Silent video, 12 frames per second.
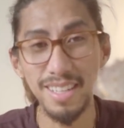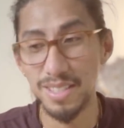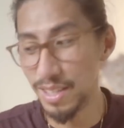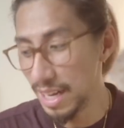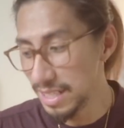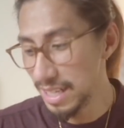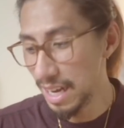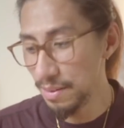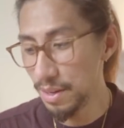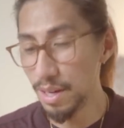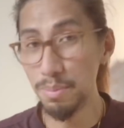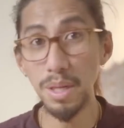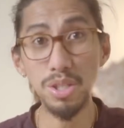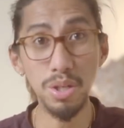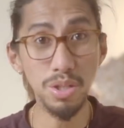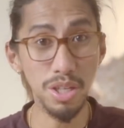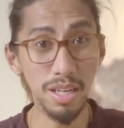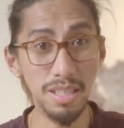So that's that. Uh, make sure
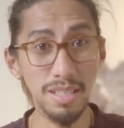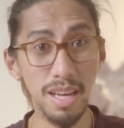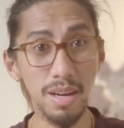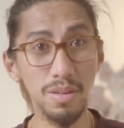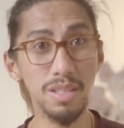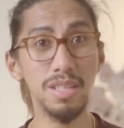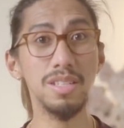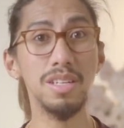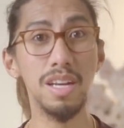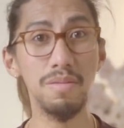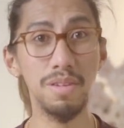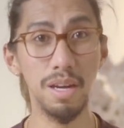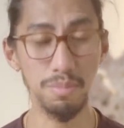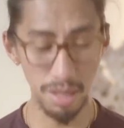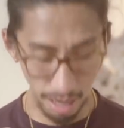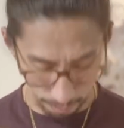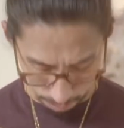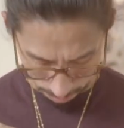you check us out at eatreadlove.me. I've